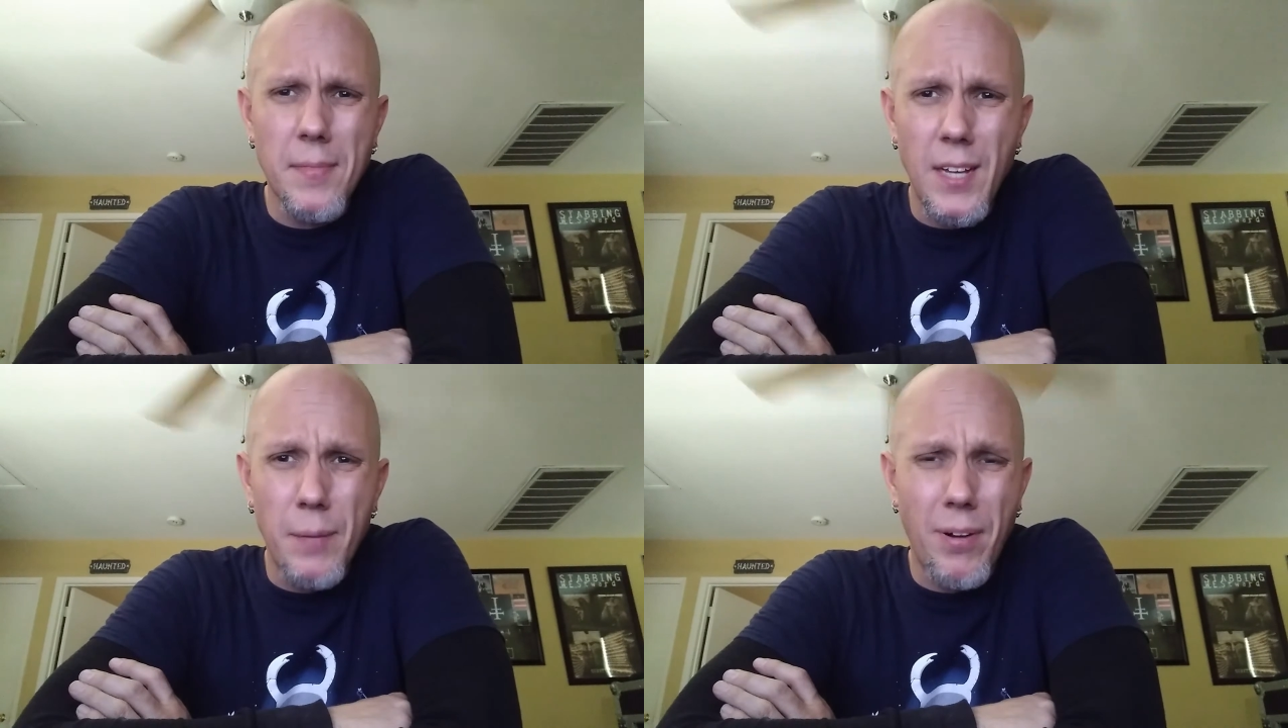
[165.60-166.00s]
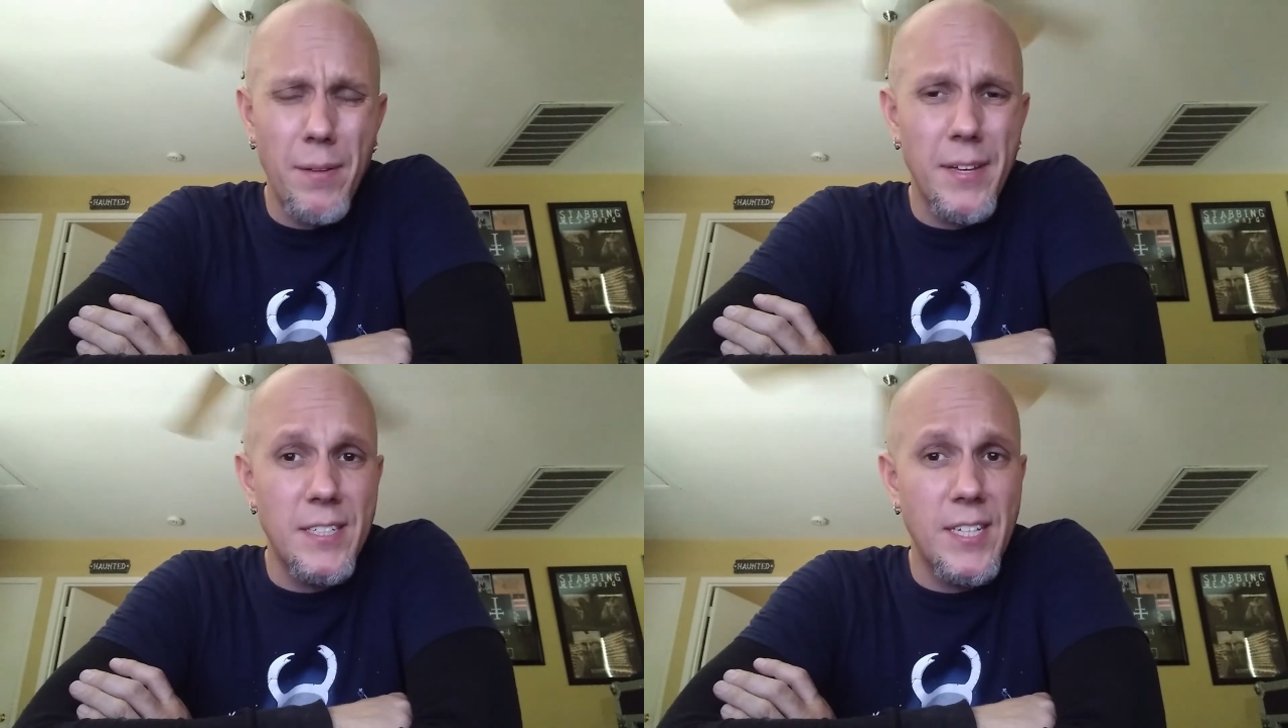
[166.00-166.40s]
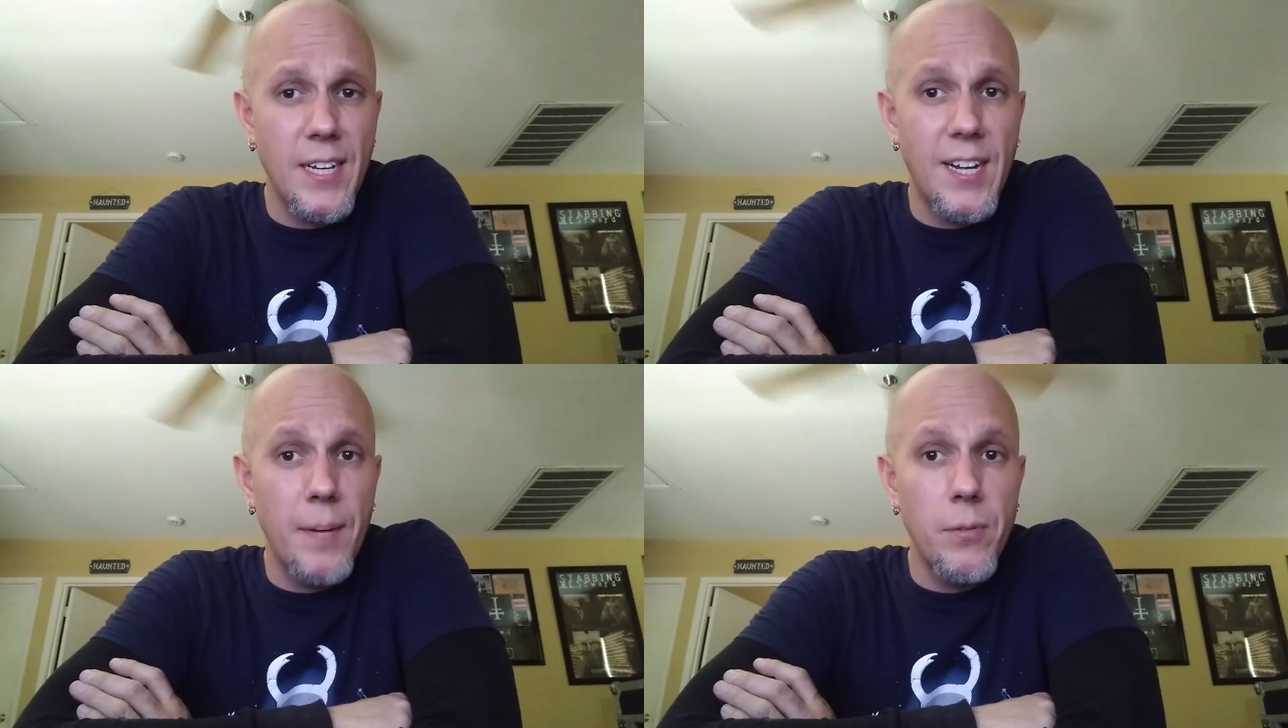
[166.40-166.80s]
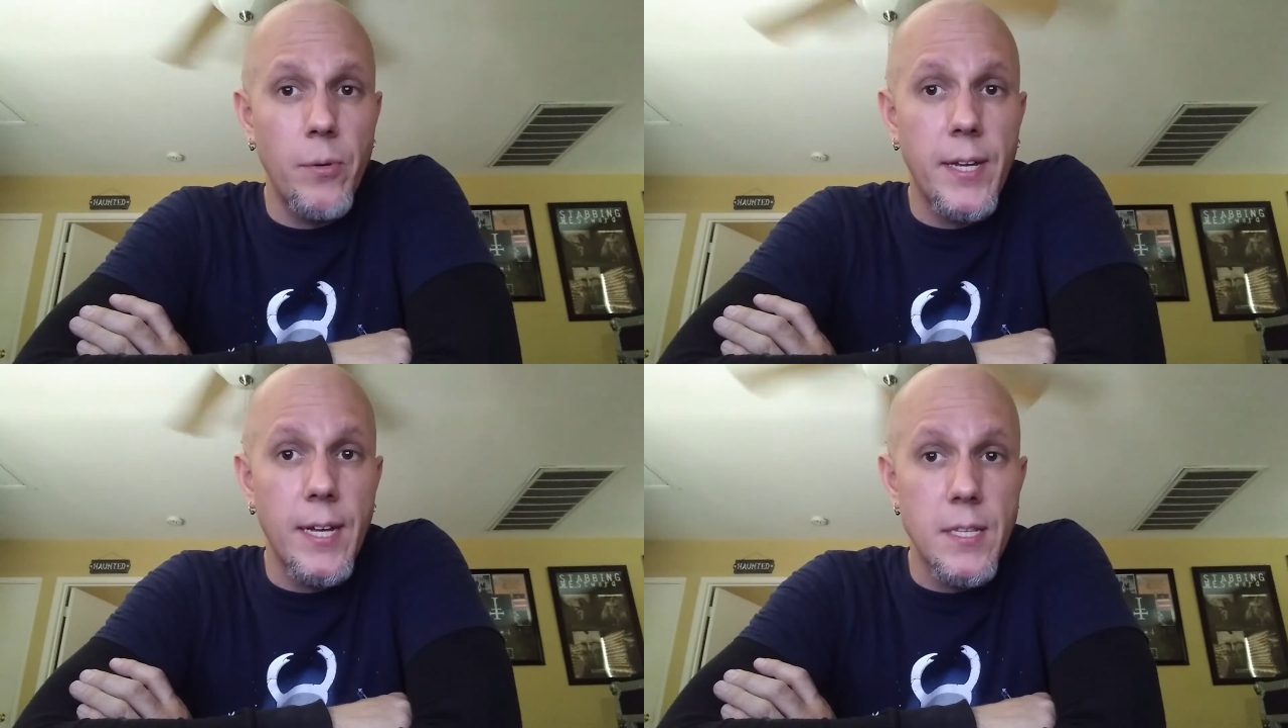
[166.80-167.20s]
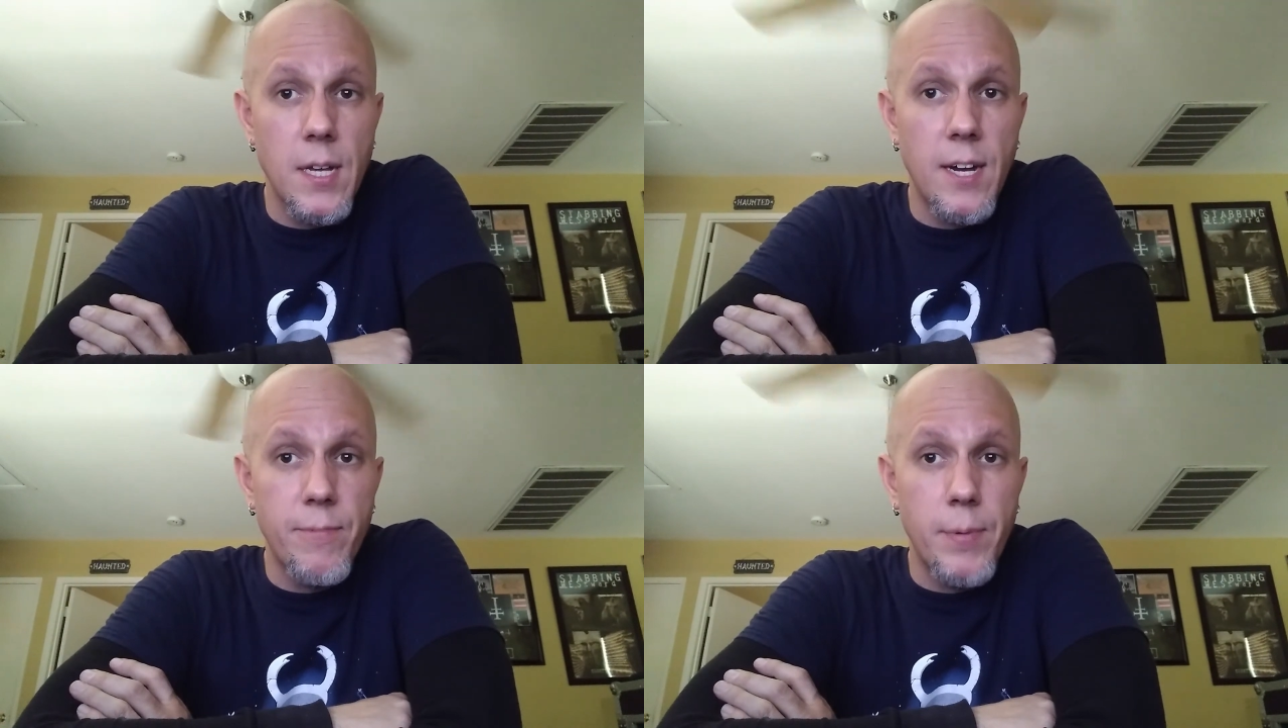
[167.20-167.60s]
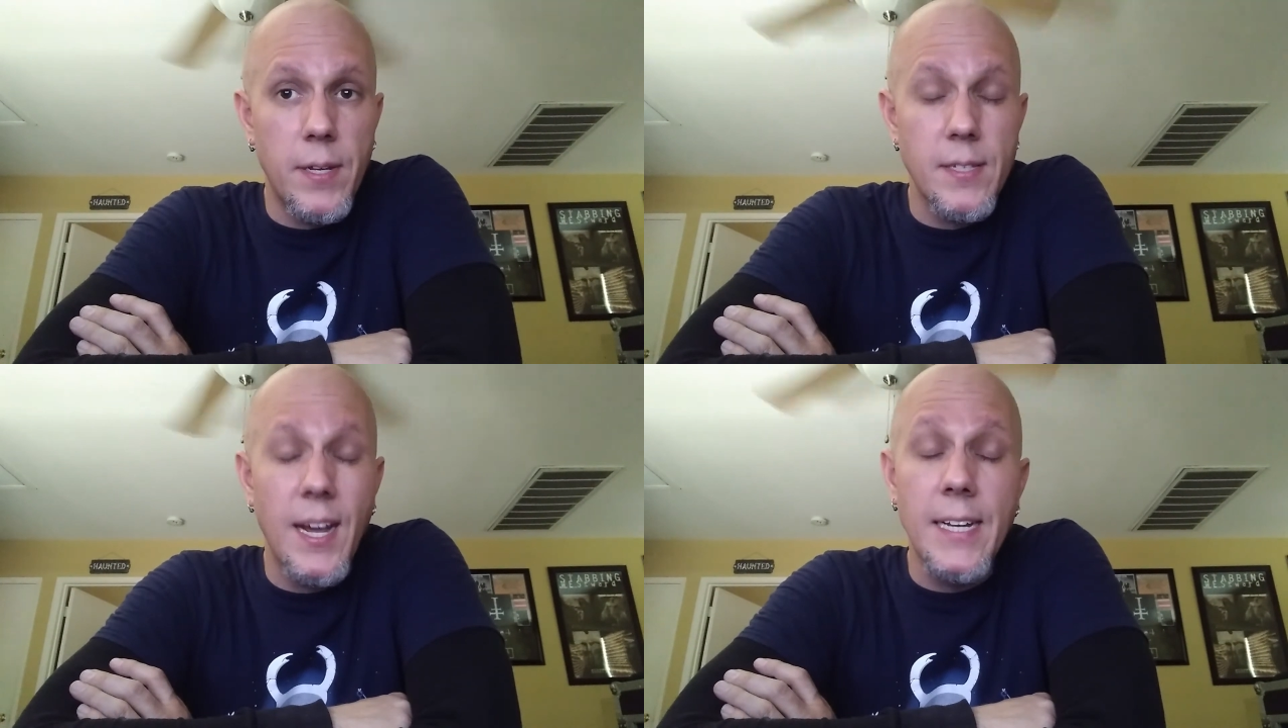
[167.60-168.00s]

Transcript: I'm probably going to take a couple weekends off because